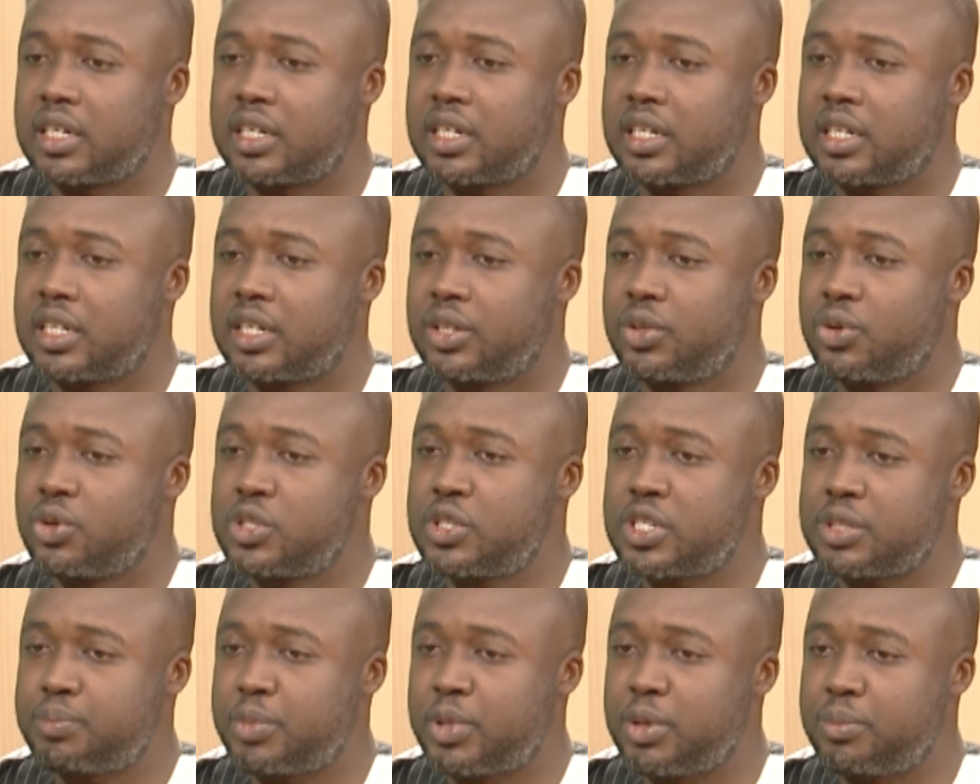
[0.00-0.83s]

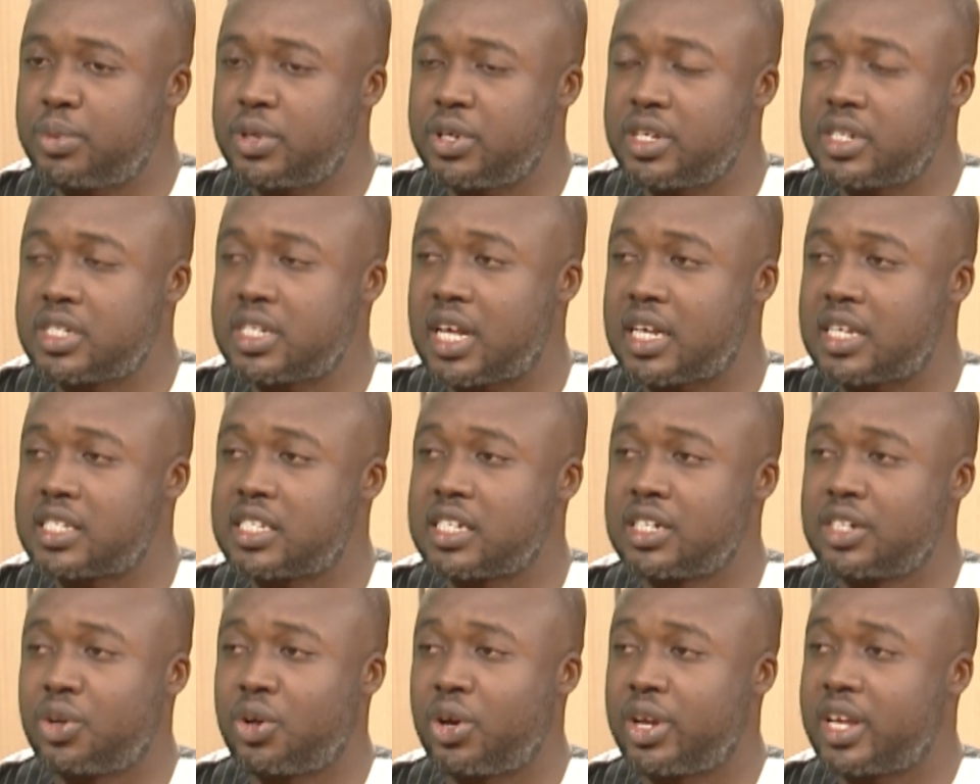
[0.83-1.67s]
those PPEs are
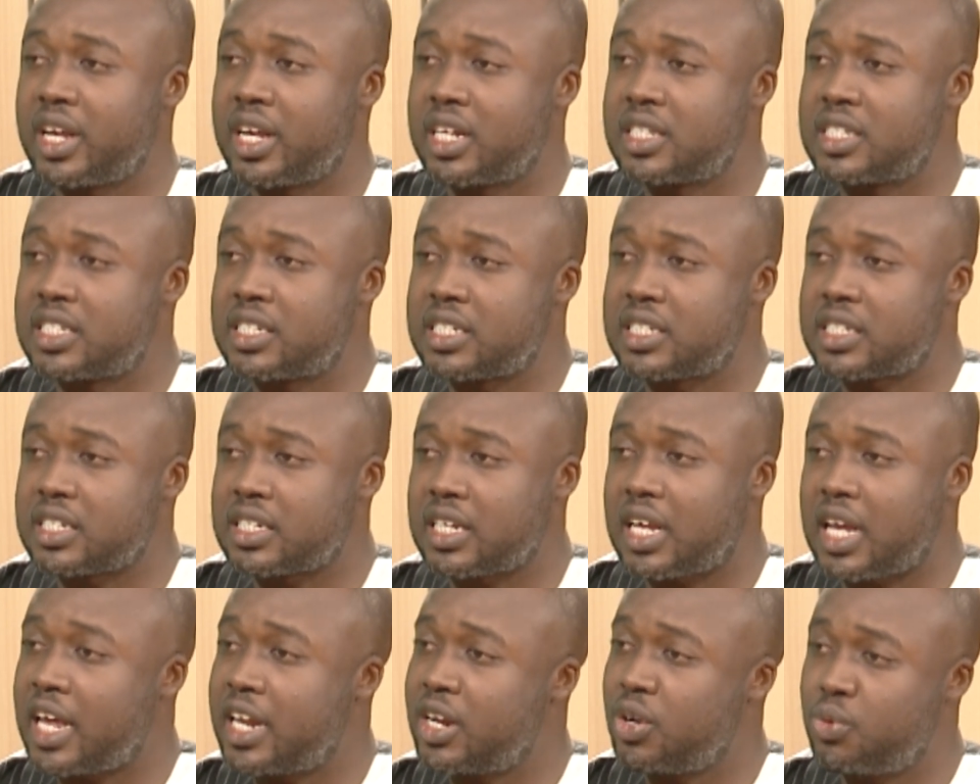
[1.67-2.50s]
still not yet
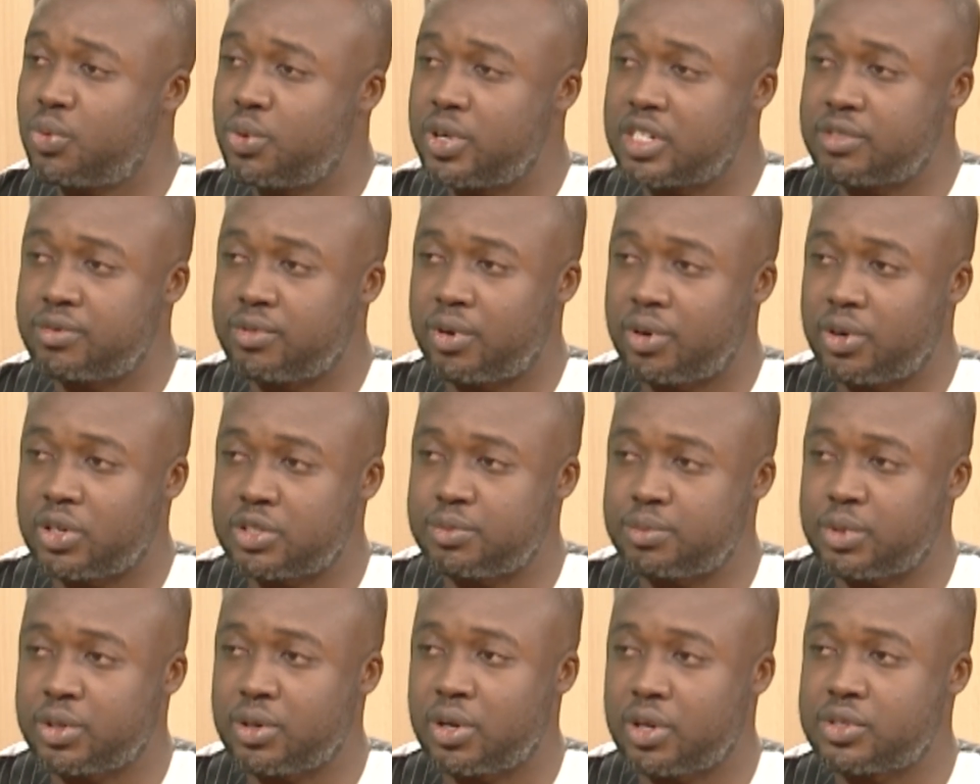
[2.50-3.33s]
adequate for us
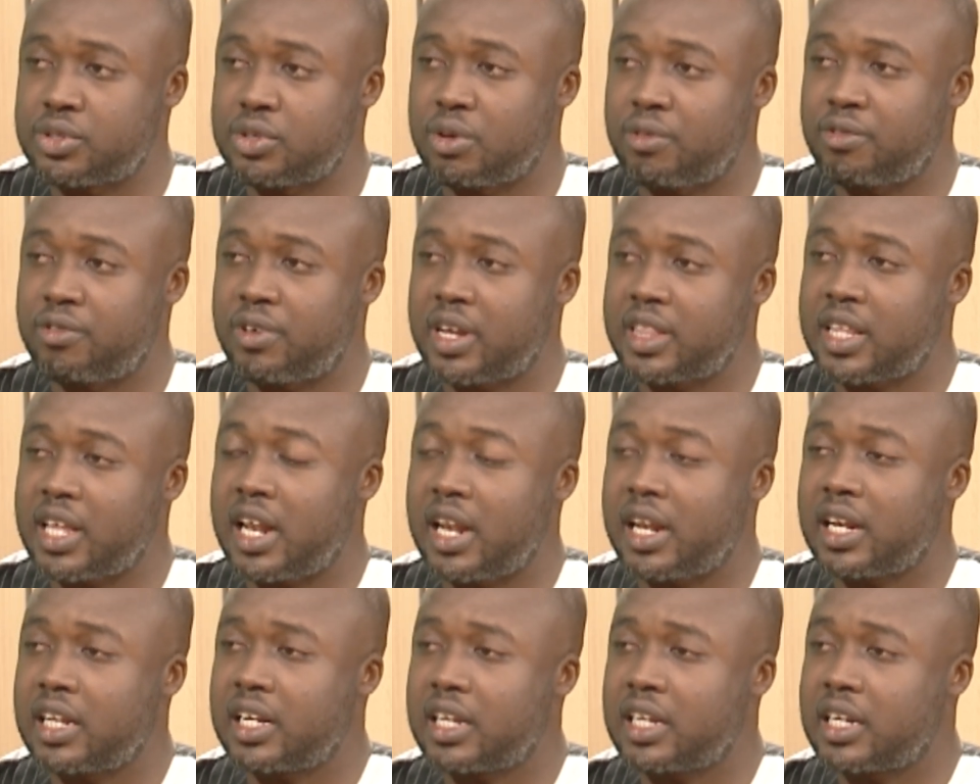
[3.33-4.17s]
because some
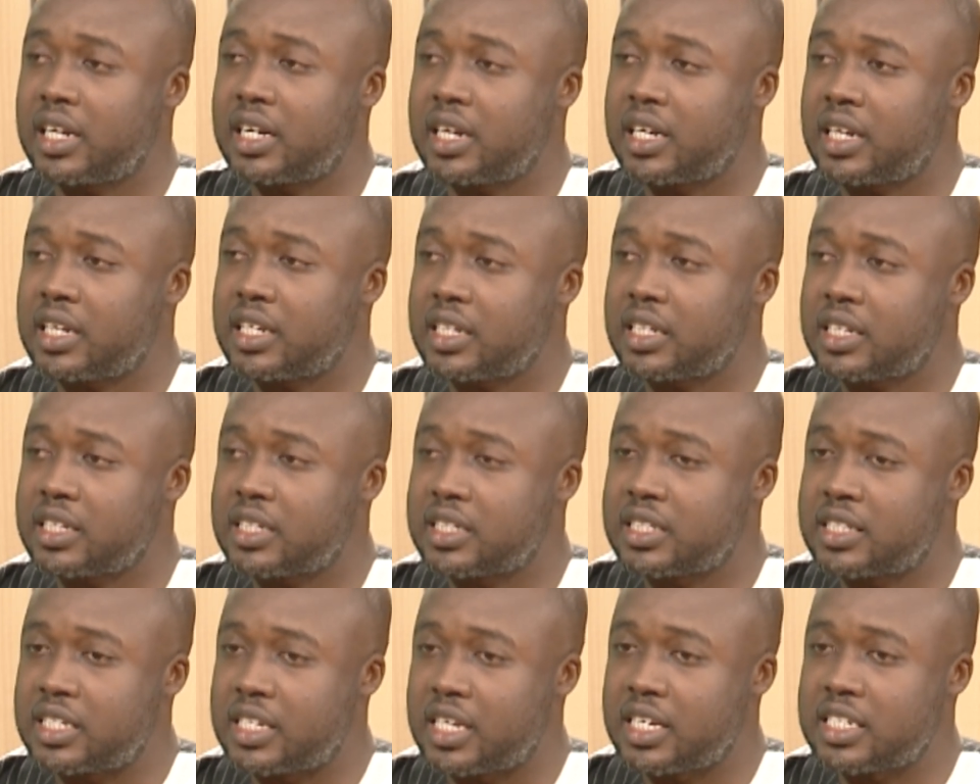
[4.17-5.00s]
vital
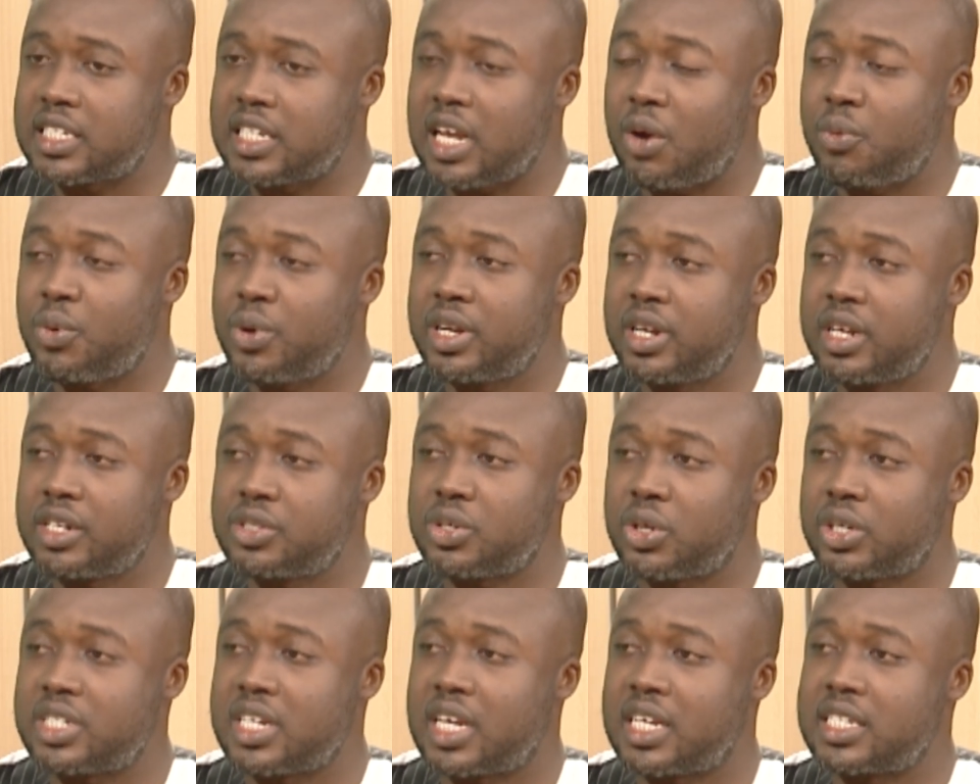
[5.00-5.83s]
things that we need, such as the